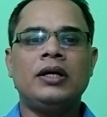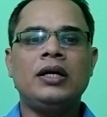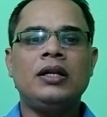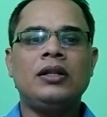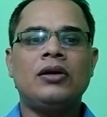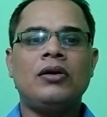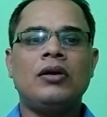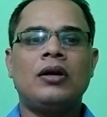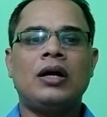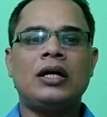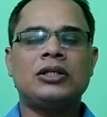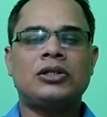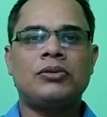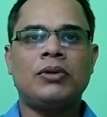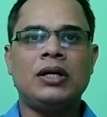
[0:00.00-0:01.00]
Then the
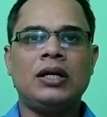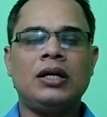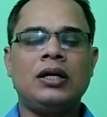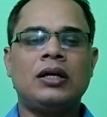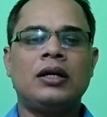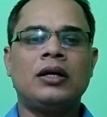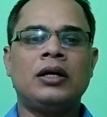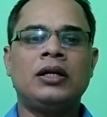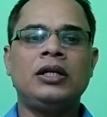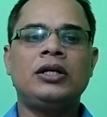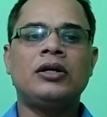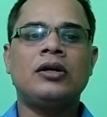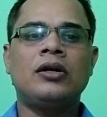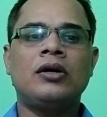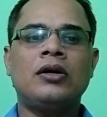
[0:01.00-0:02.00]
last one,
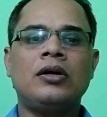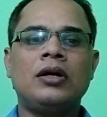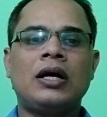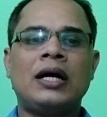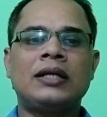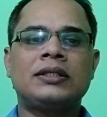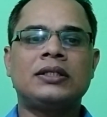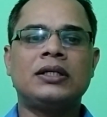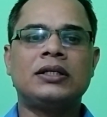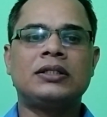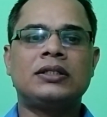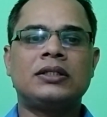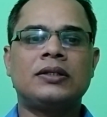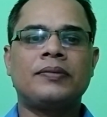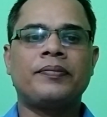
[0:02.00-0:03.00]
return on assets.